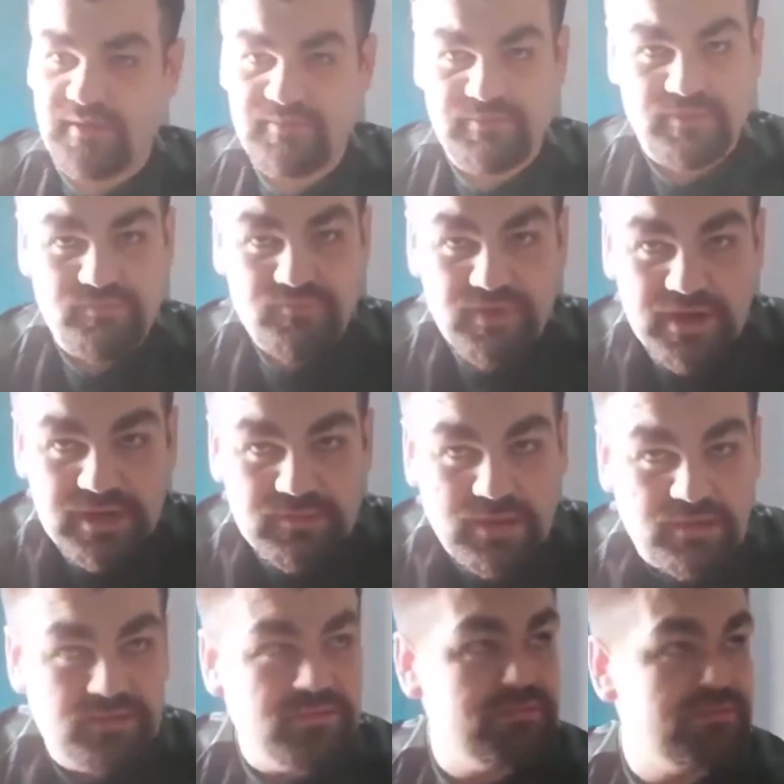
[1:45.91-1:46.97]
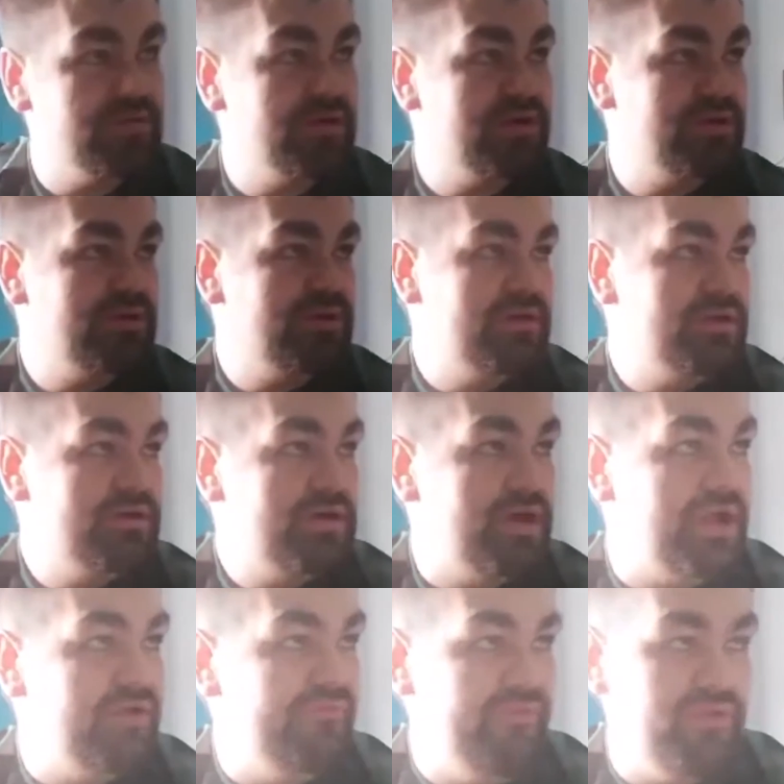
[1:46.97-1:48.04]
did really well. Had
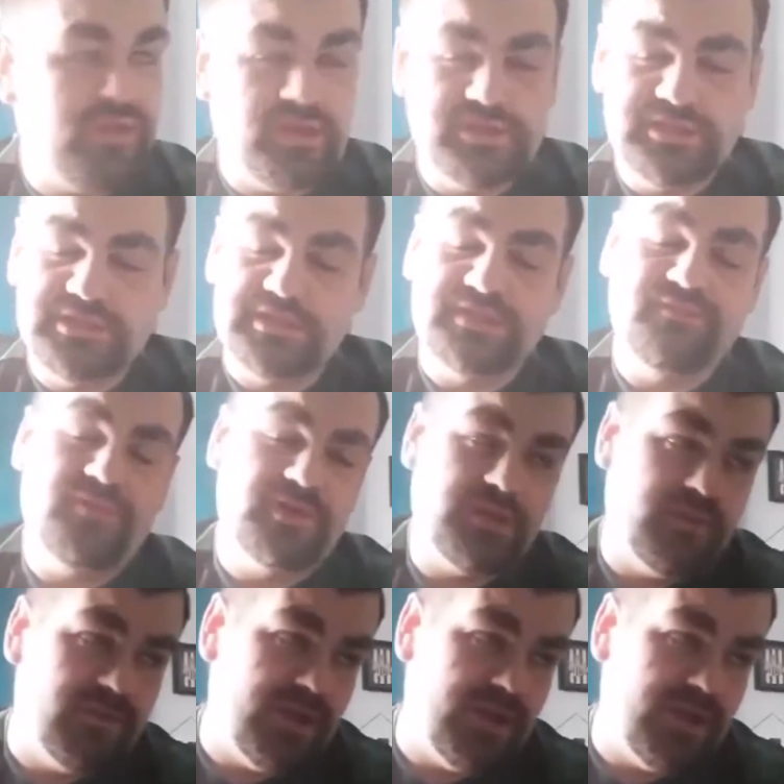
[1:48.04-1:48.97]
a few chances in the first half